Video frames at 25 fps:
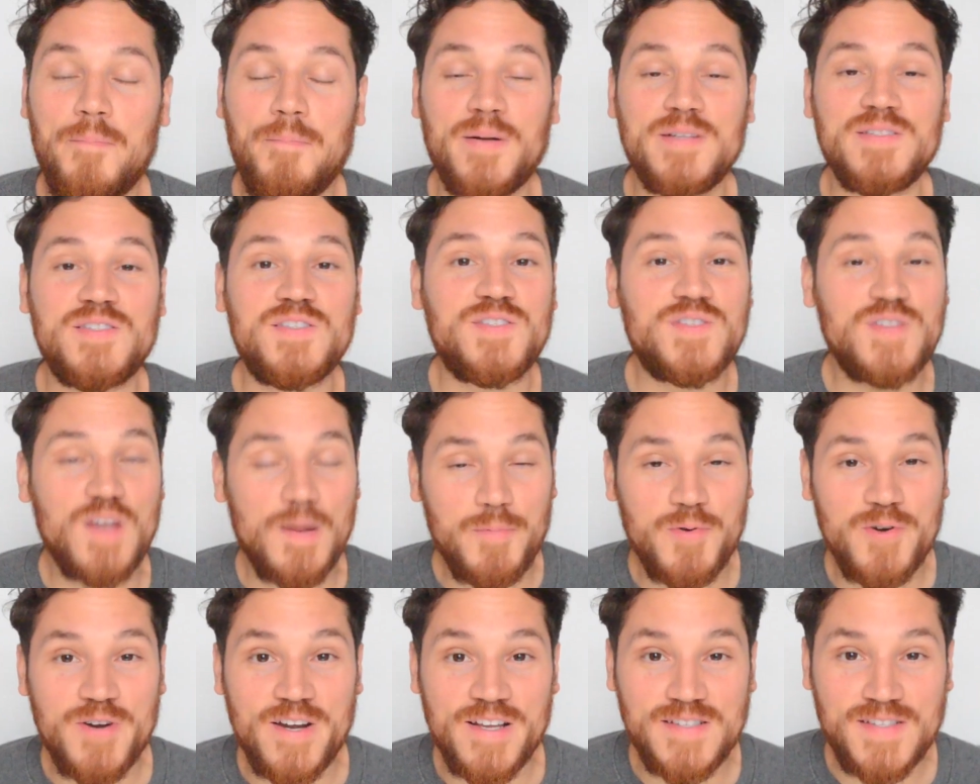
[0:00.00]
But
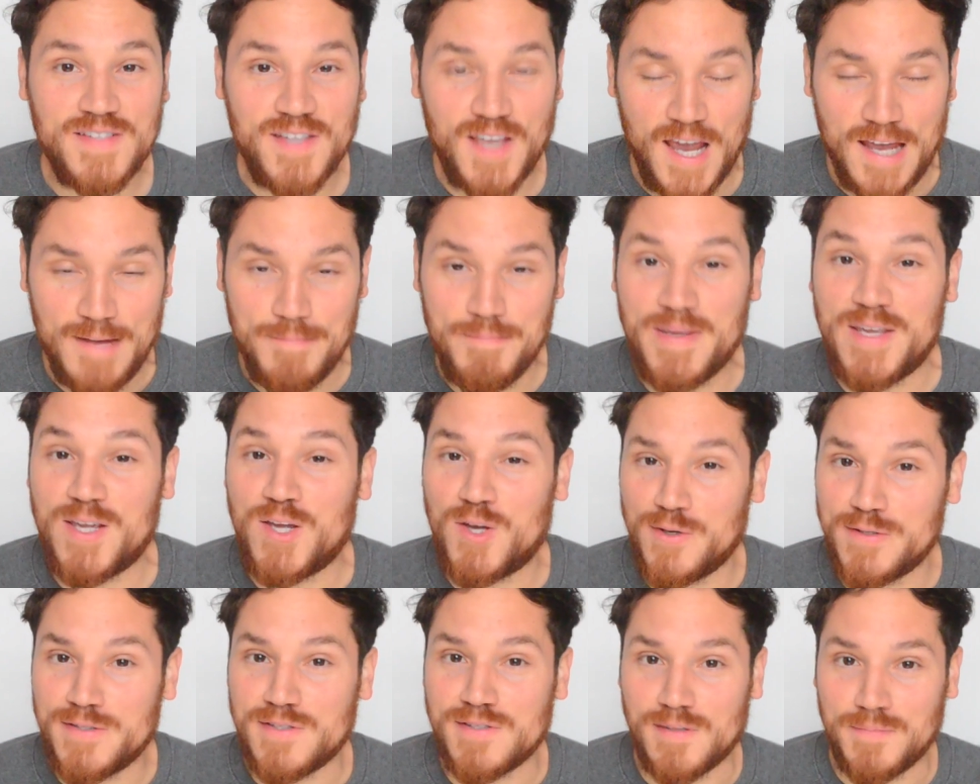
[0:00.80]
stubbornness can be
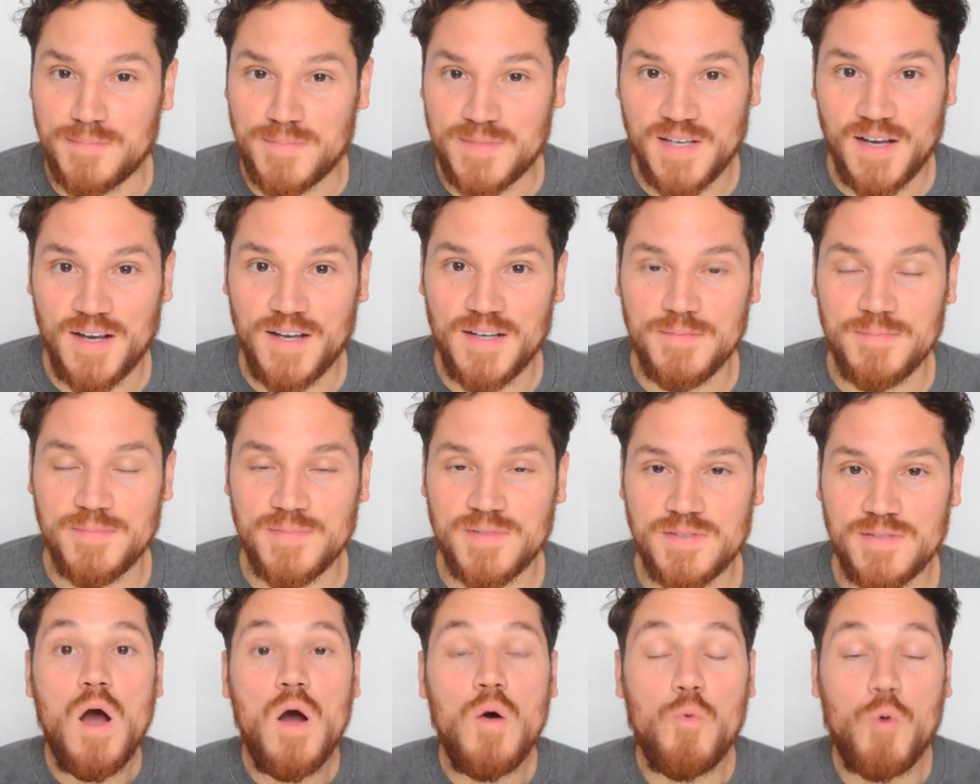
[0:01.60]
good
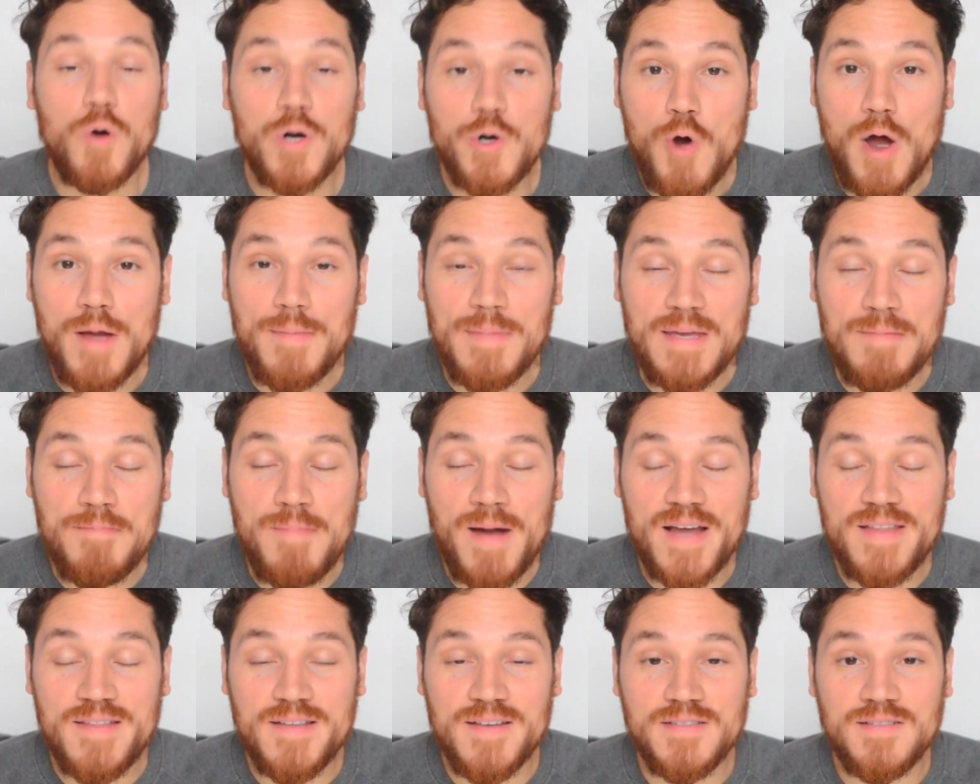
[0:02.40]
sometimes. What do I mean
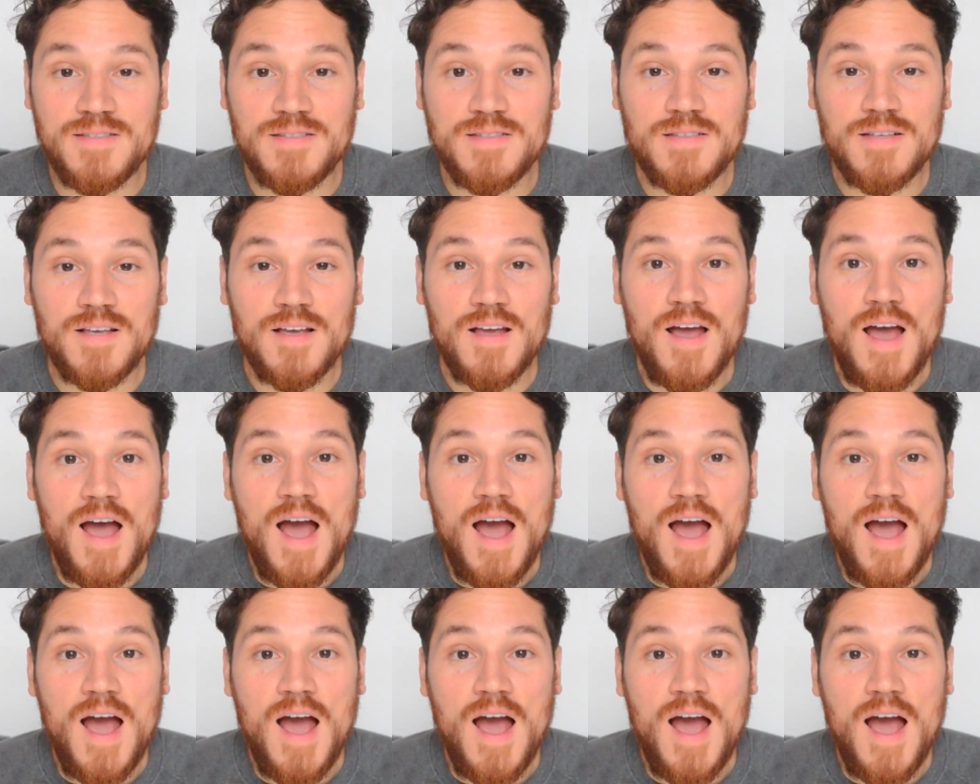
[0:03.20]
by this?